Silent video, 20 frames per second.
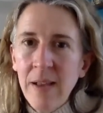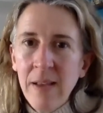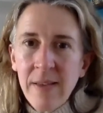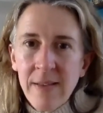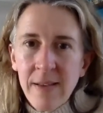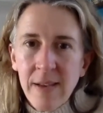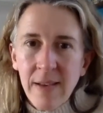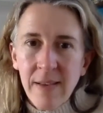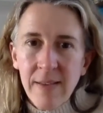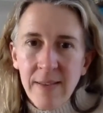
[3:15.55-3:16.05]

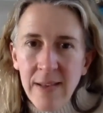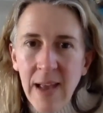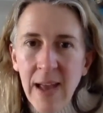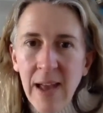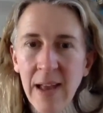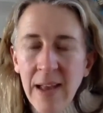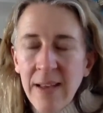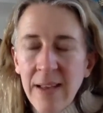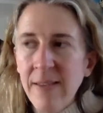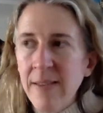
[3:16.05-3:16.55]

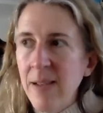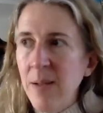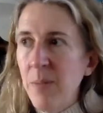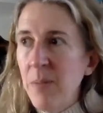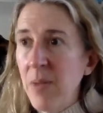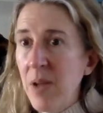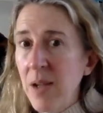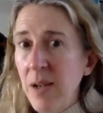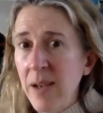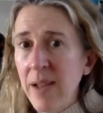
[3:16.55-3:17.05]
success,
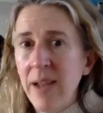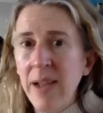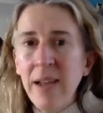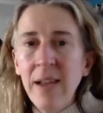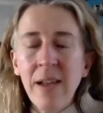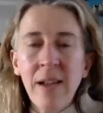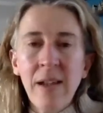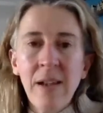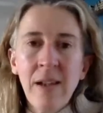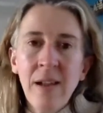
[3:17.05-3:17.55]
in
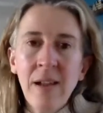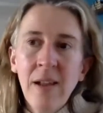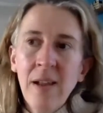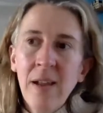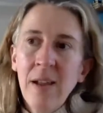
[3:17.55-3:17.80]
money, in